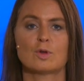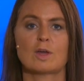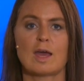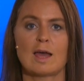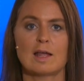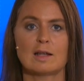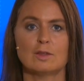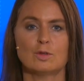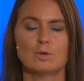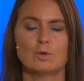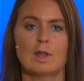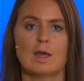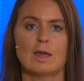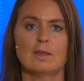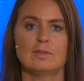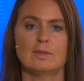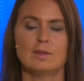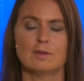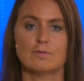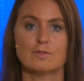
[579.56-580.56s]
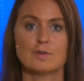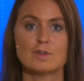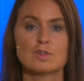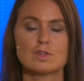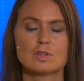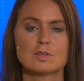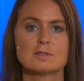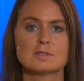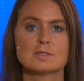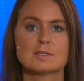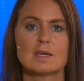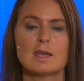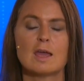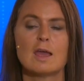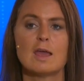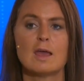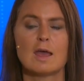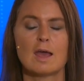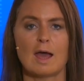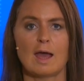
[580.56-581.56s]
to calculate the efficiency,
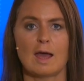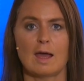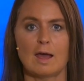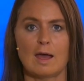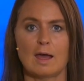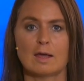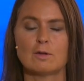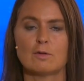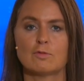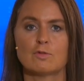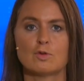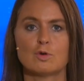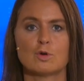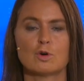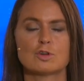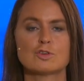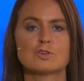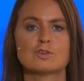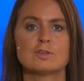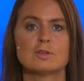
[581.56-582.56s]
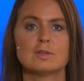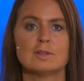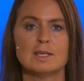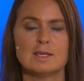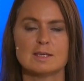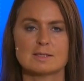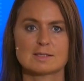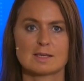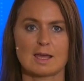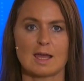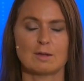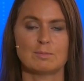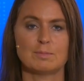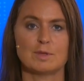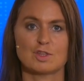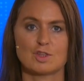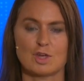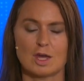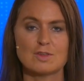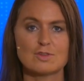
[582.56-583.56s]
and of course these can
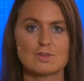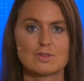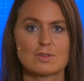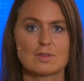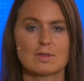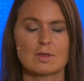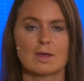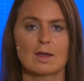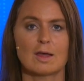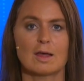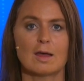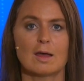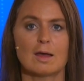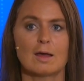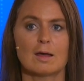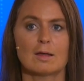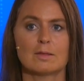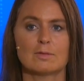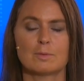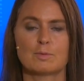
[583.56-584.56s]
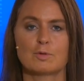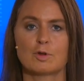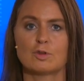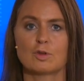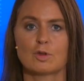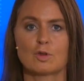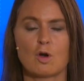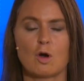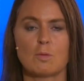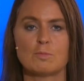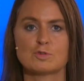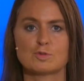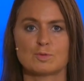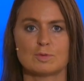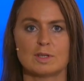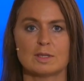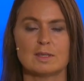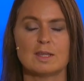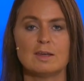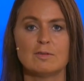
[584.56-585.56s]
be changed. The product comes
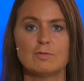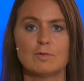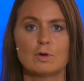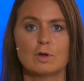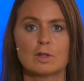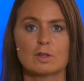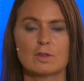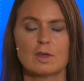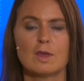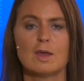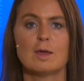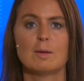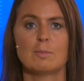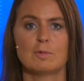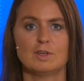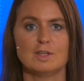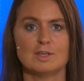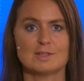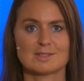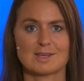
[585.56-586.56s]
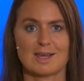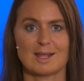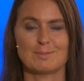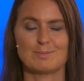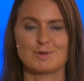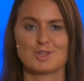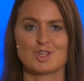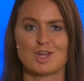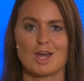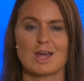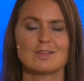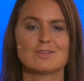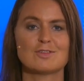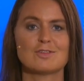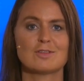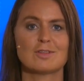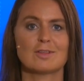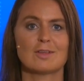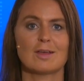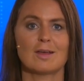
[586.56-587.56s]
with a default, but these can be
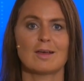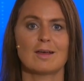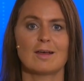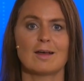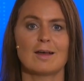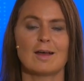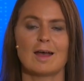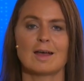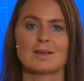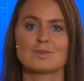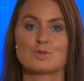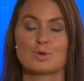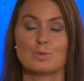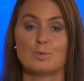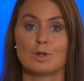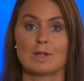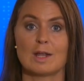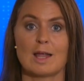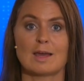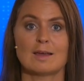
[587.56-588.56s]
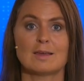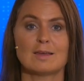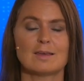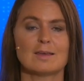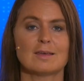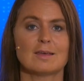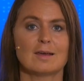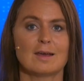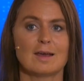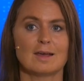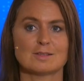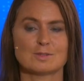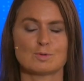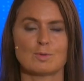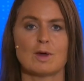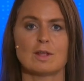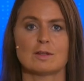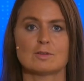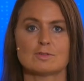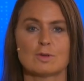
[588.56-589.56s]
changed as you would like
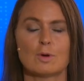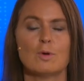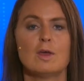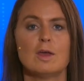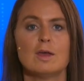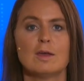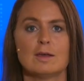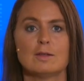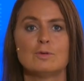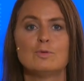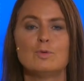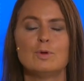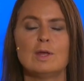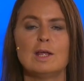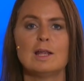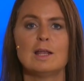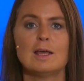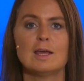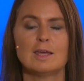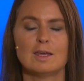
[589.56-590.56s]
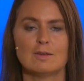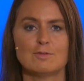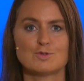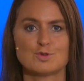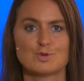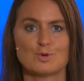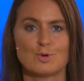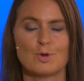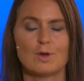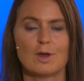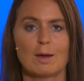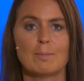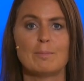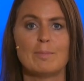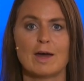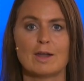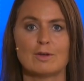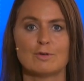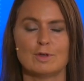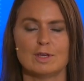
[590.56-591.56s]
as well. So it really gives you a
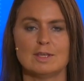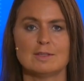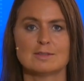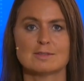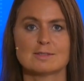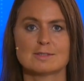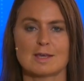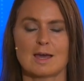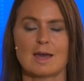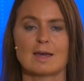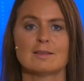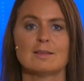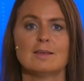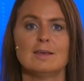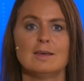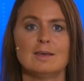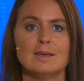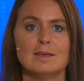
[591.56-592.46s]
better insight